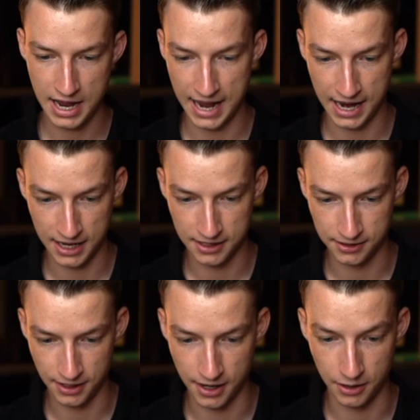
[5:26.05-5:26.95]

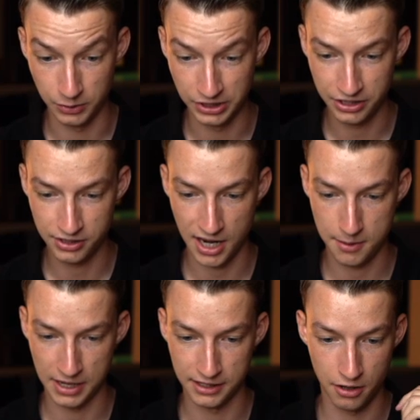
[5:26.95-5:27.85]
and uh, release
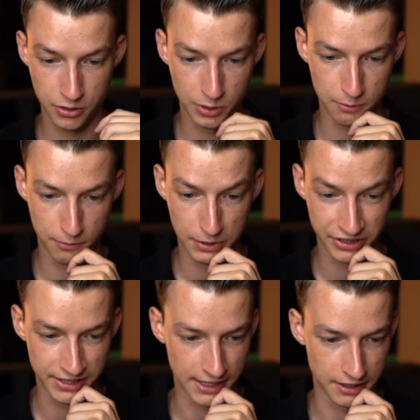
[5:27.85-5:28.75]
time at one hundred
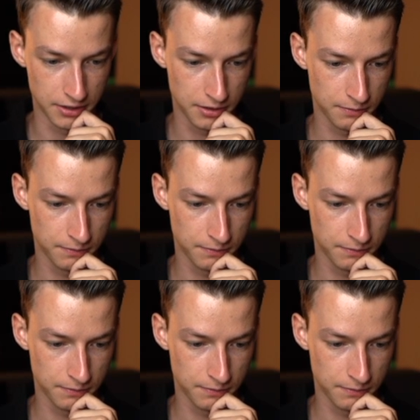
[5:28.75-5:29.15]
milliseconds.